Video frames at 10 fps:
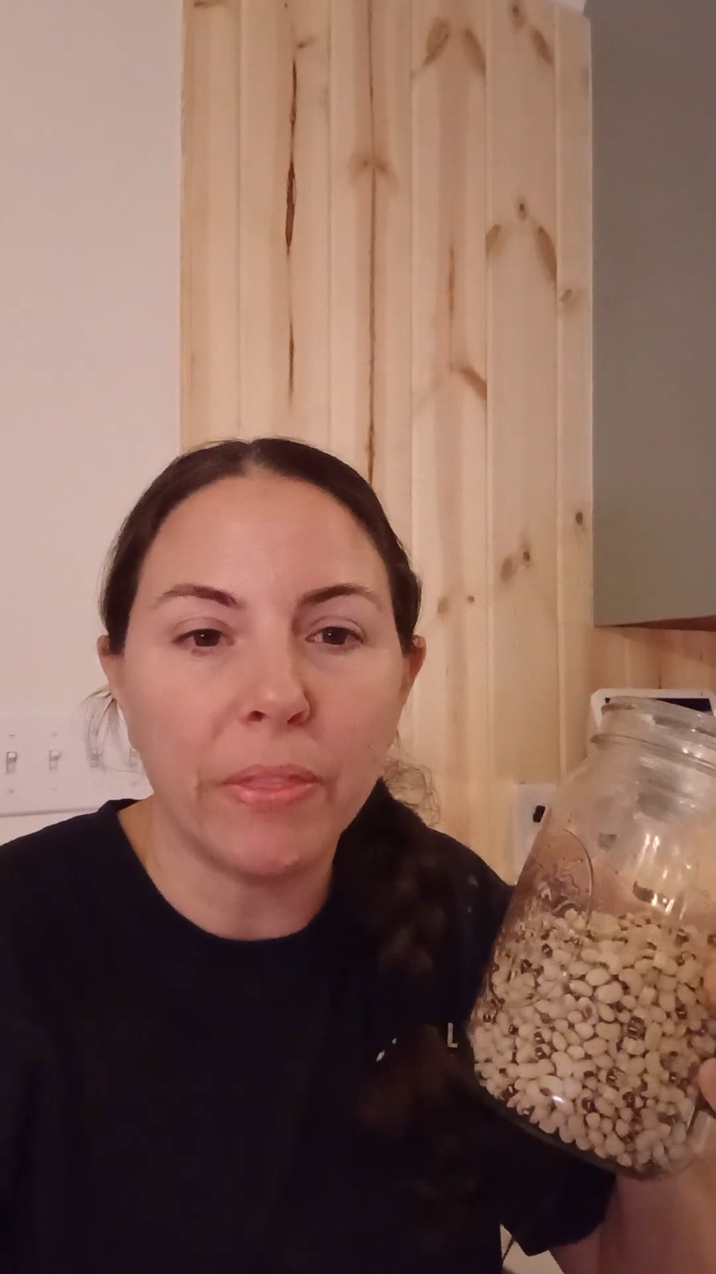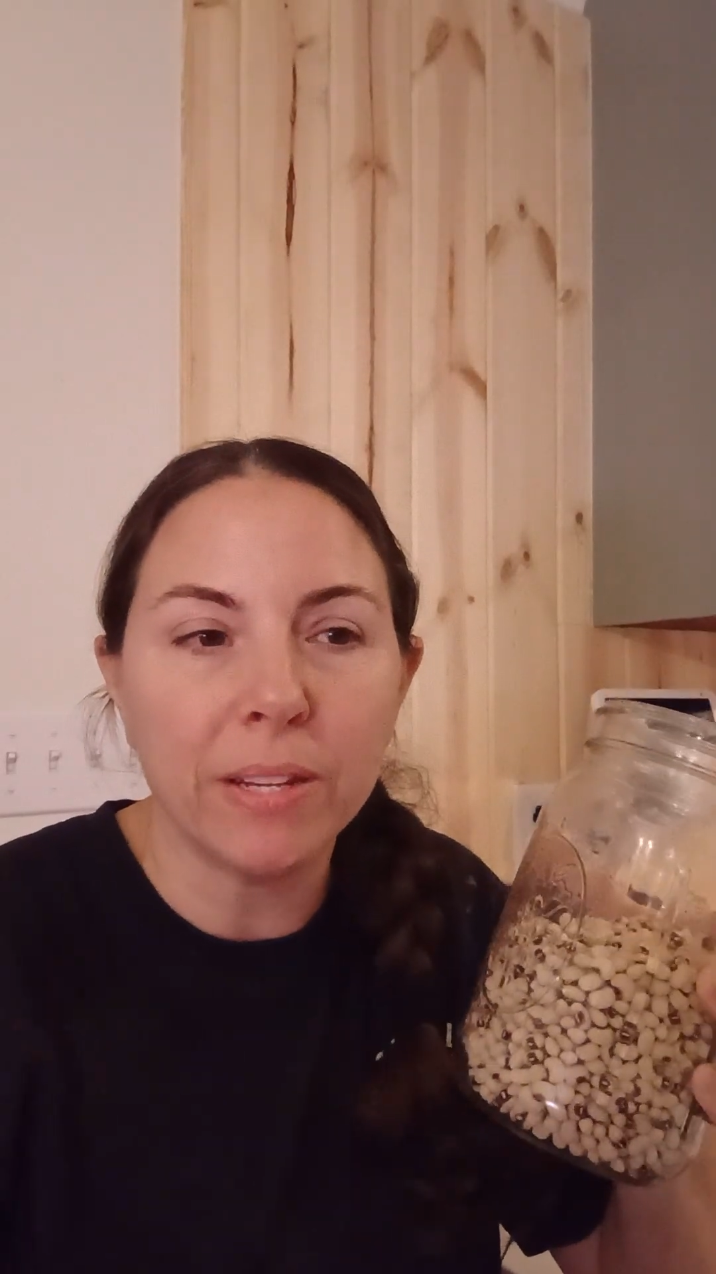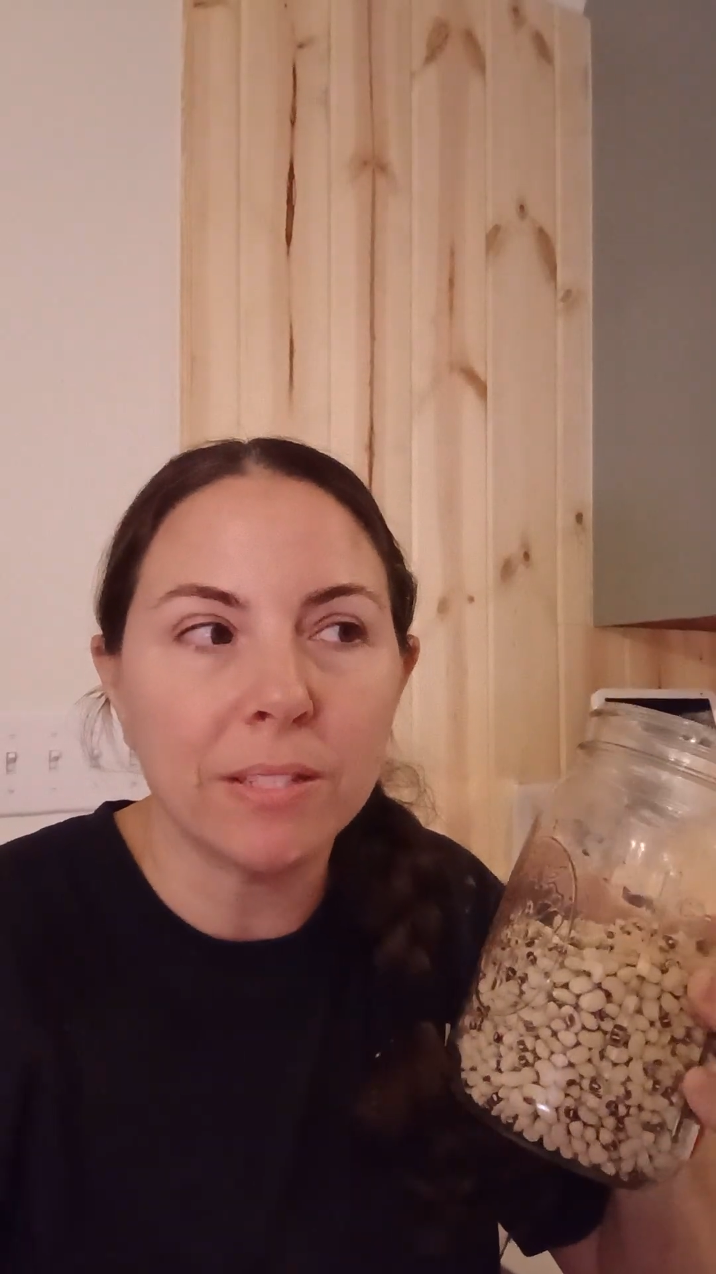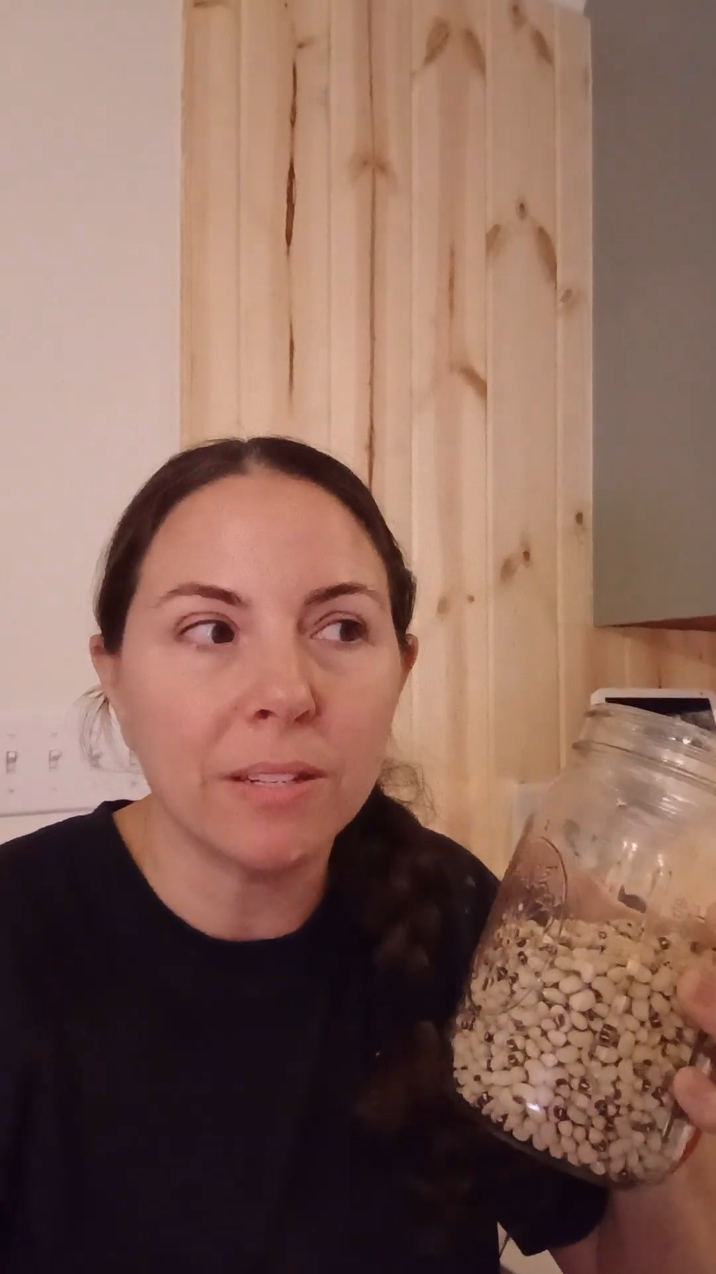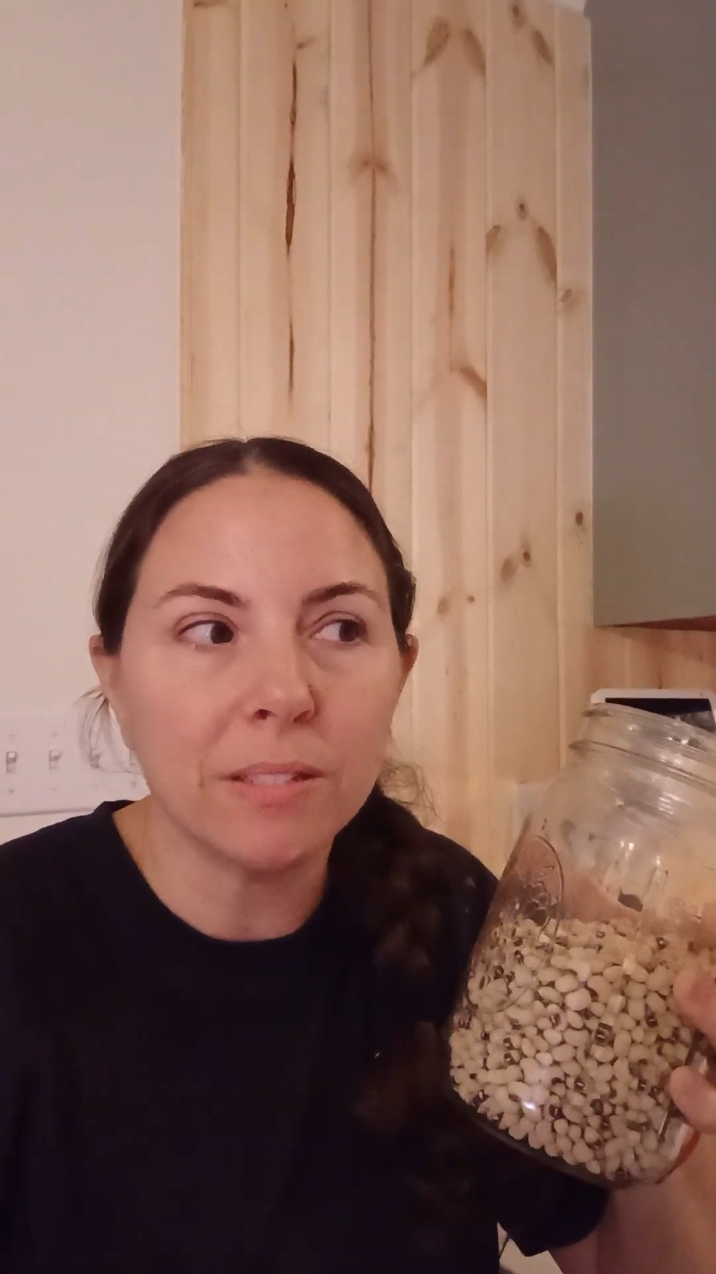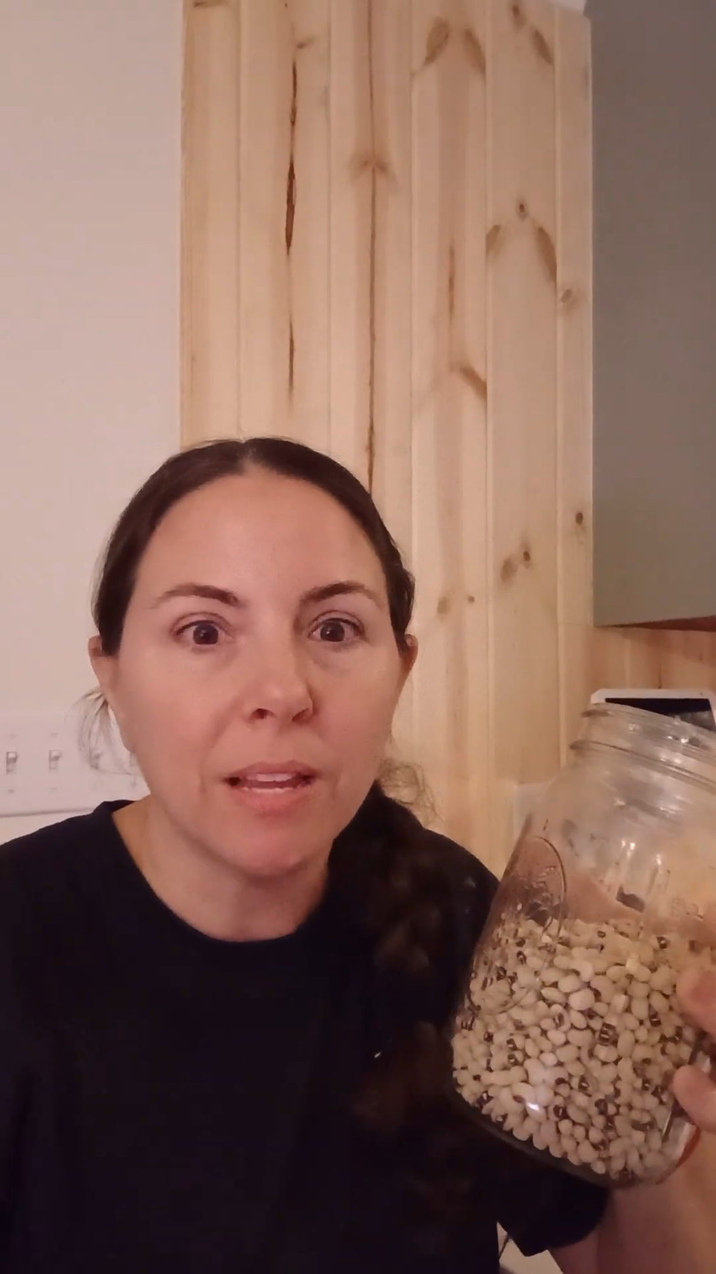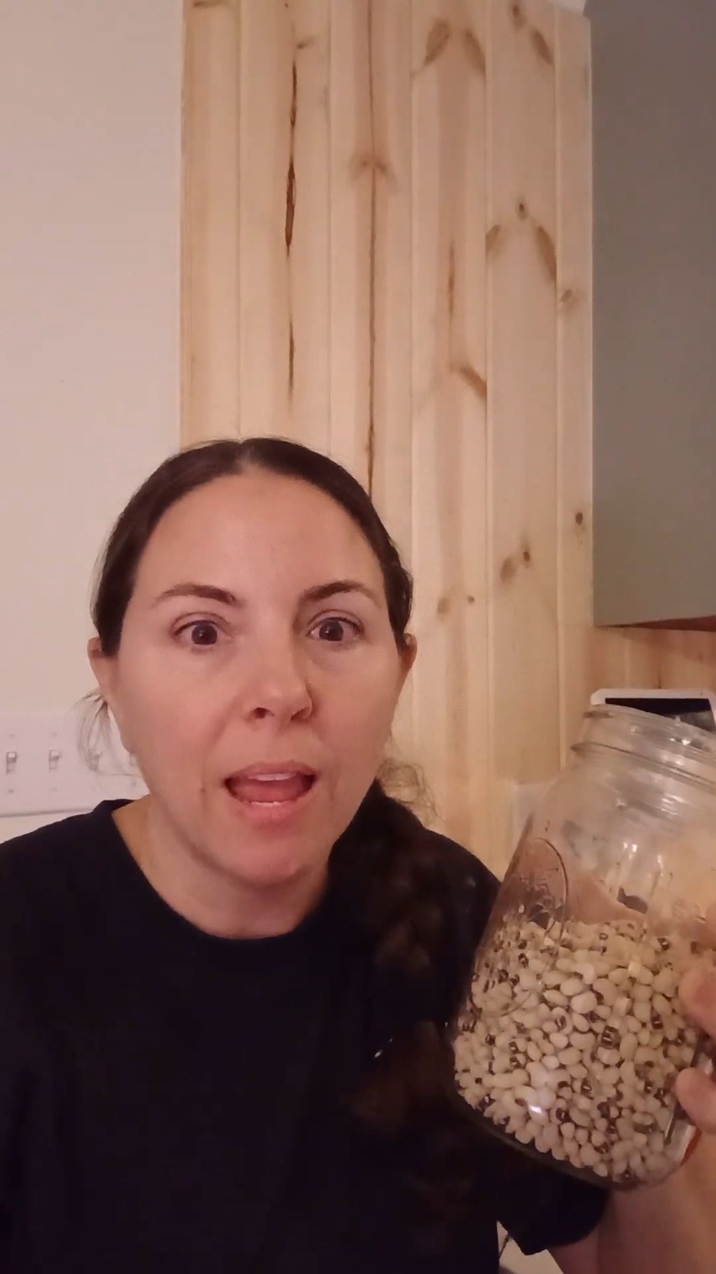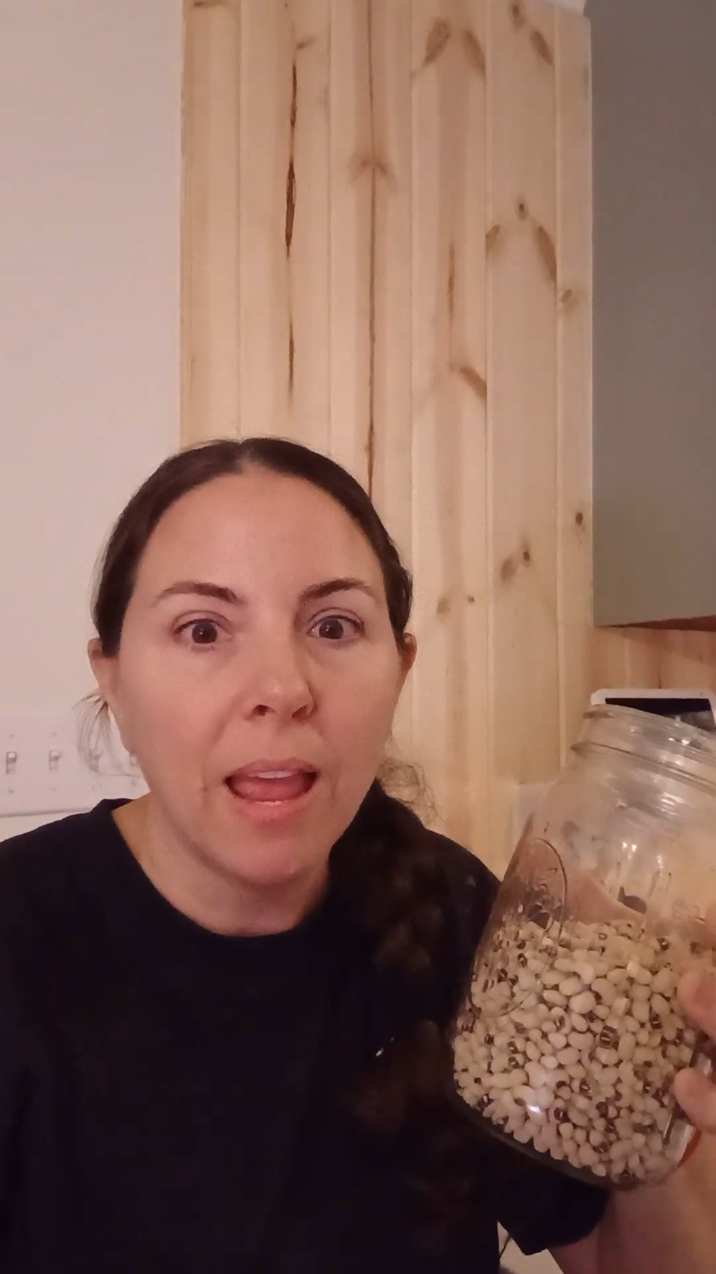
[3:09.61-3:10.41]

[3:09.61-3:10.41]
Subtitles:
this is